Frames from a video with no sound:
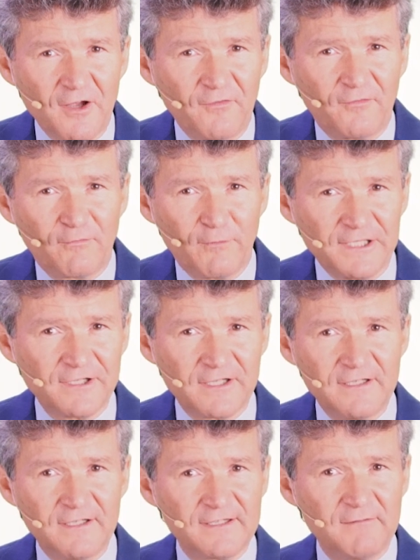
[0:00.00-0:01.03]
of
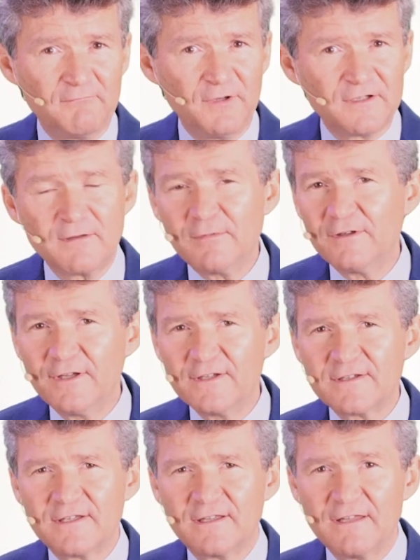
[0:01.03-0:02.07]
wretchedness and
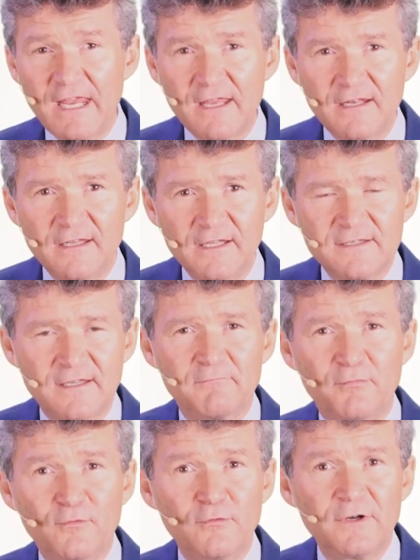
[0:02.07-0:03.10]
miserableness and nakedness
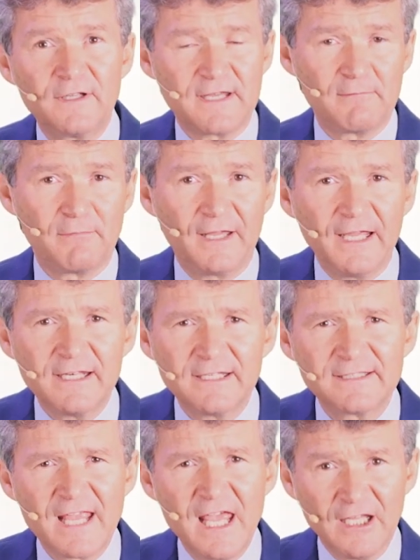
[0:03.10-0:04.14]
and poorness and
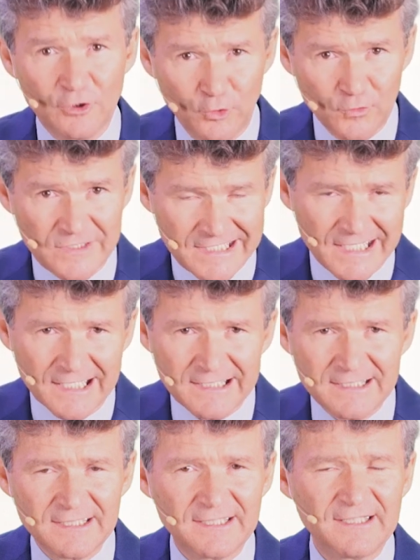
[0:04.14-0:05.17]
blindness? Do you see
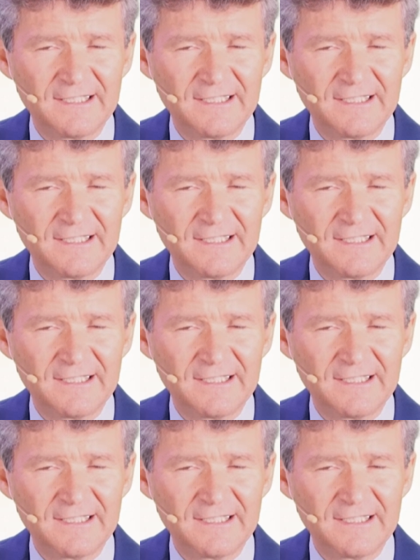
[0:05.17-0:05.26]
it?